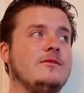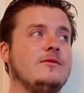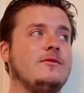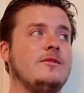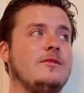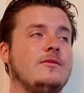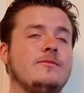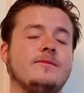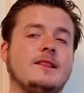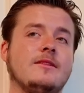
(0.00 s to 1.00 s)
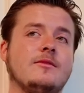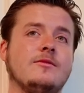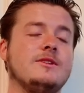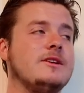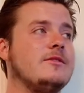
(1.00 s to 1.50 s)
to
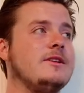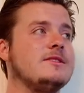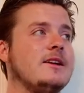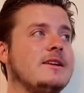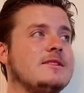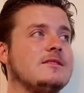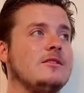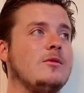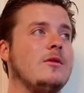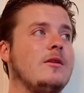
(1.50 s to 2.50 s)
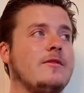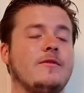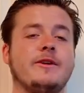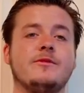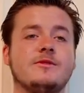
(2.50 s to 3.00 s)
decrease, I guess, lower our
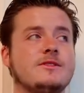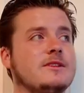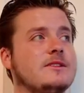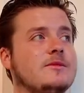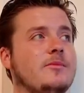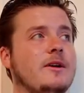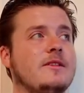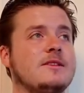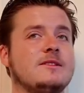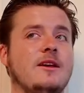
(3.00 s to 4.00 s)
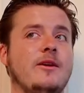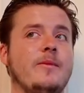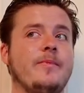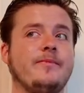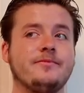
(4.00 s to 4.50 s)
frequency to play this
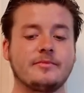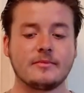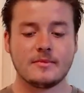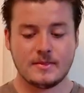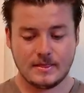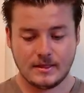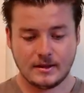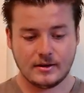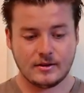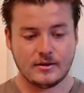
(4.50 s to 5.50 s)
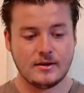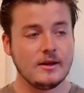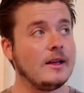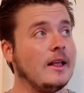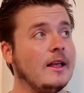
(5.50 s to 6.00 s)
game. You know,
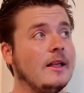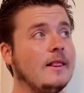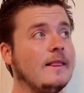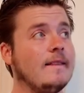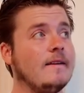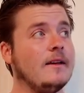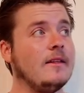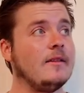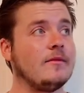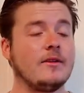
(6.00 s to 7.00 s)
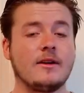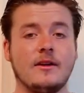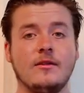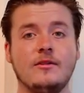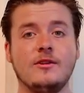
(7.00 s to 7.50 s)
and fuck
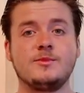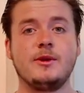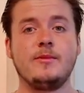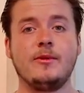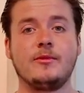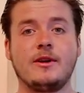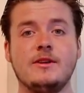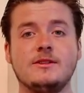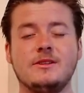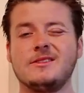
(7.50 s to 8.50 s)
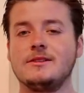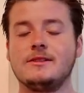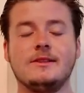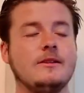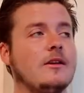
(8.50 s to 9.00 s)
it, who knows? Maybe I'm crazy,
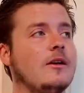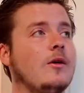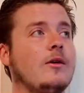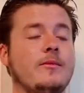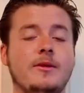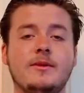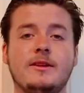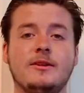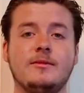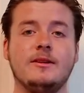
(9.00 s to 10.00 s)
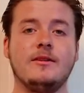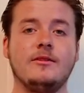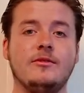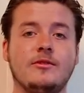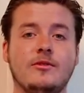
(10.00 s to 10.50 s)
or maybe deep
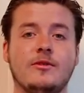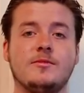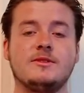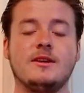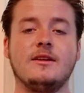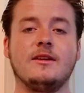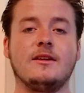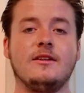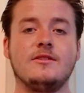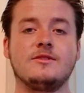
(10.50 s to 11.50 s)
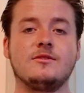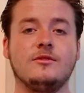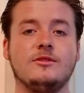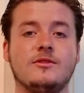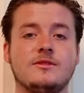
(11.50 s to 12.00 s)
down, you know what I'm saying, and your
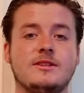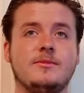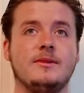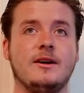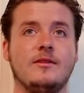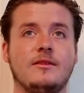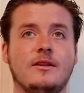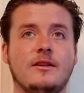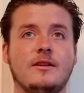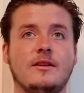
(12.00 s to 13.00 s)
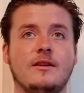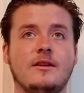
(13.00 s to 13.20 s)
soul knows deep down that